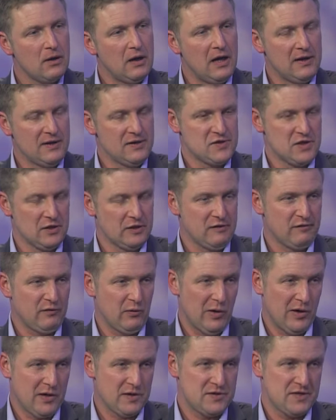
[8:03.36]
I think certainly
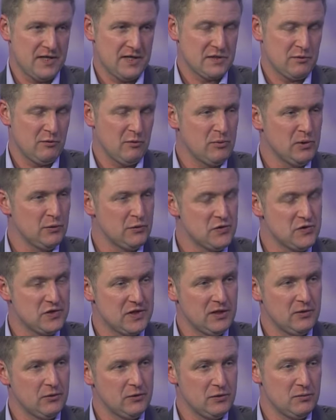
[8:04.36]
for architects who are
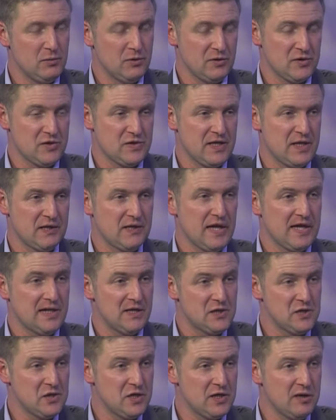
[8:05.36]
multi-skilled, who understand
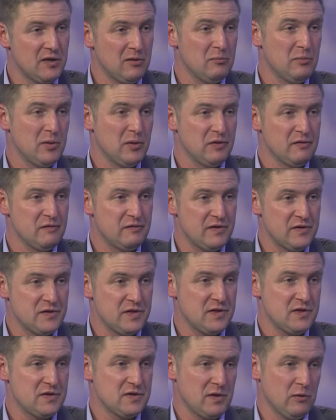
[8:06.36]
energy and building
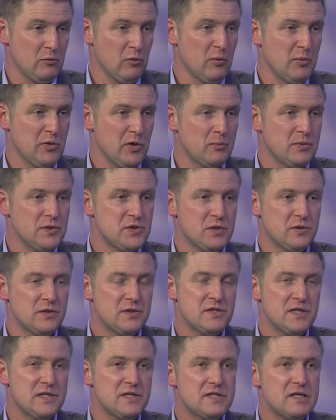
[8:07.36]
physics, there will be
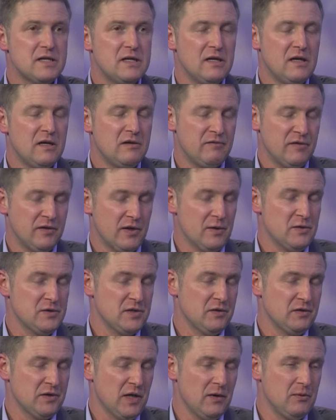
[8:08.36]
opportunities. For those
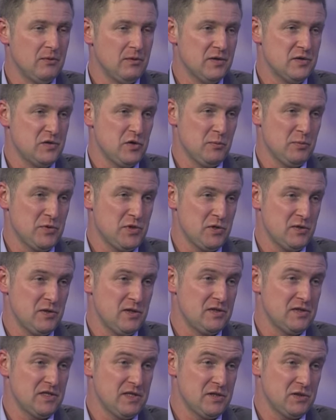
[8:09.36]
that don't, there's the
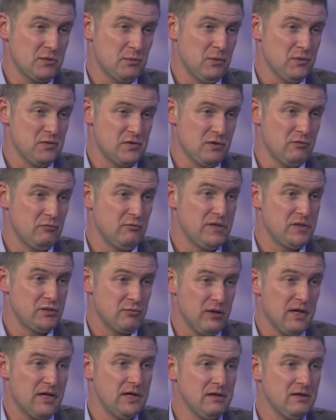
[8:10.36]
opportunity to also
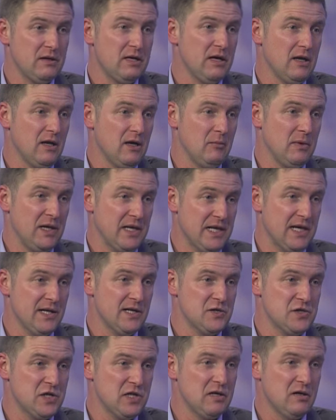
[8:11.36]
retrain in
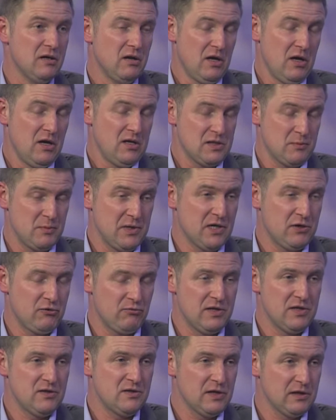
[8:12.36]
energy. To be a
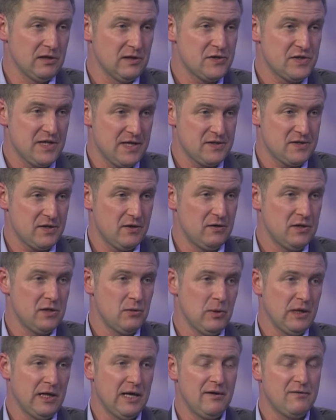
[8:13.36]
Green Deal assessor, you
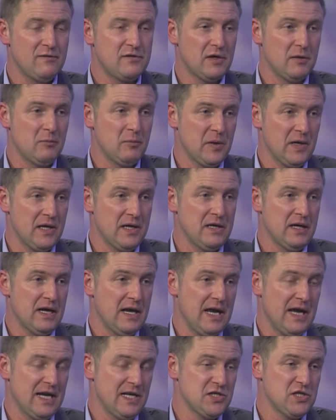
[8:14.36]
will have to be
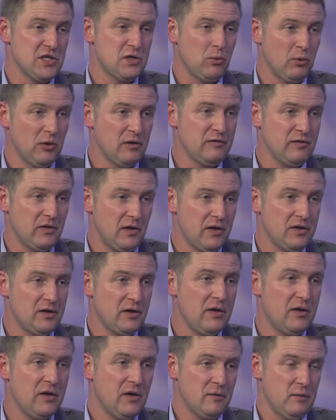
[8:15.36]
energy qualified.
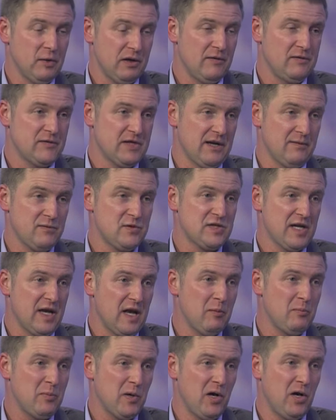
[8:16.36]
You'll have to have
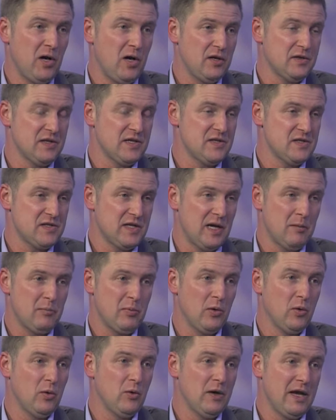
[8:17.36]
SAP, RDSAP
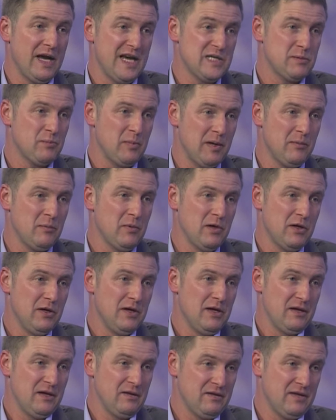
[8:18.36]
or SBEM.
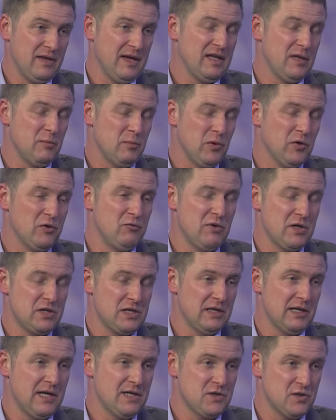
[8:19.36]
They're the building
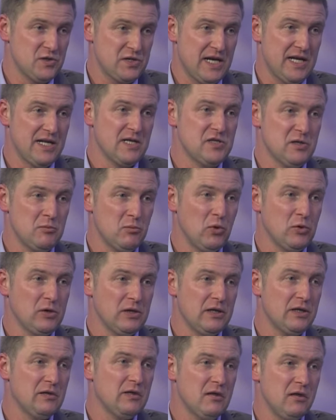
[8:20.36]
regulations energy
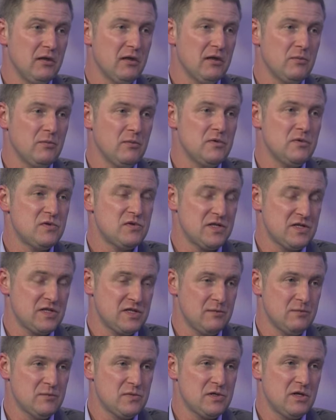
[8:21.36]
modelling
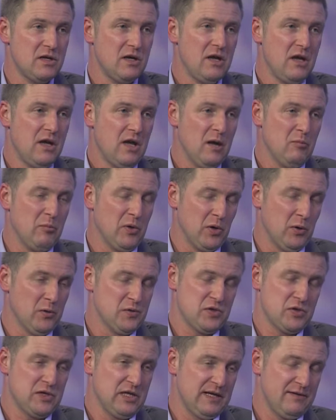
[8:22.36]
systems. But
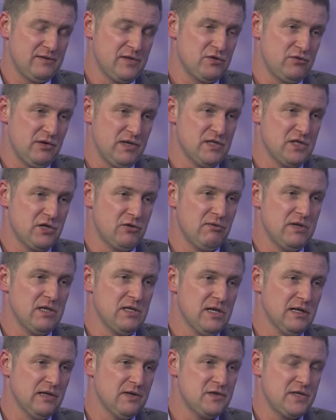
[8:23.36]
also you'll have to train as a Green
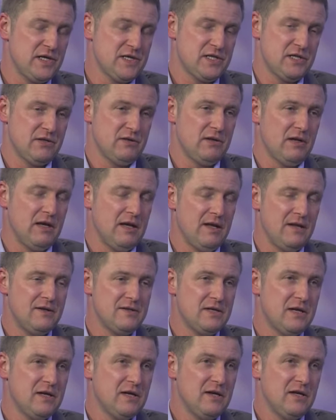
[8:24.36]
Deal assessor,
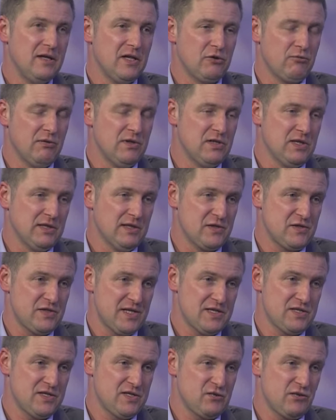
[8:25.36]
and the Green Deal
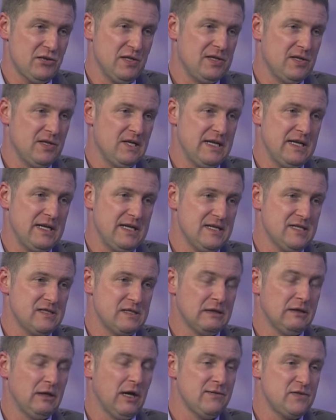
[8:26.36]
assessor training
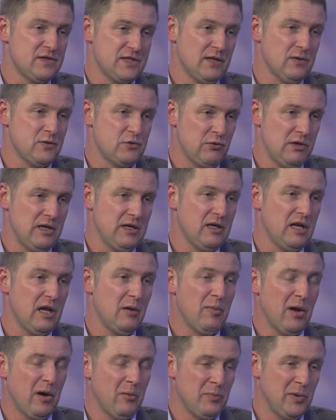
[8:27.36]
is lifestyle training
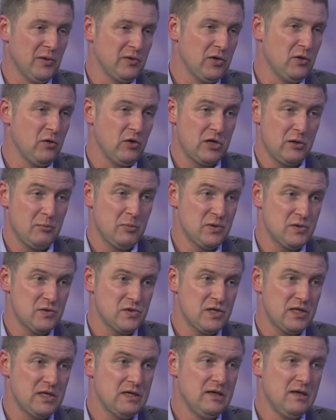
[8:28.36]
about building
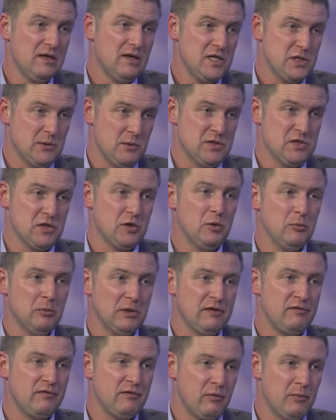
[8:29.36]
occupancy. So it's an
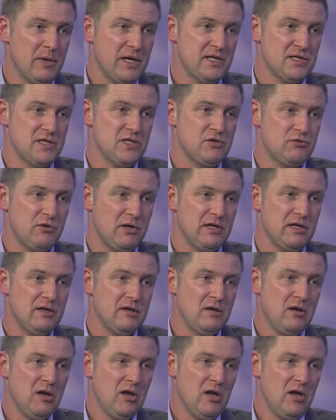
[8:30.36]
uplift from energy training.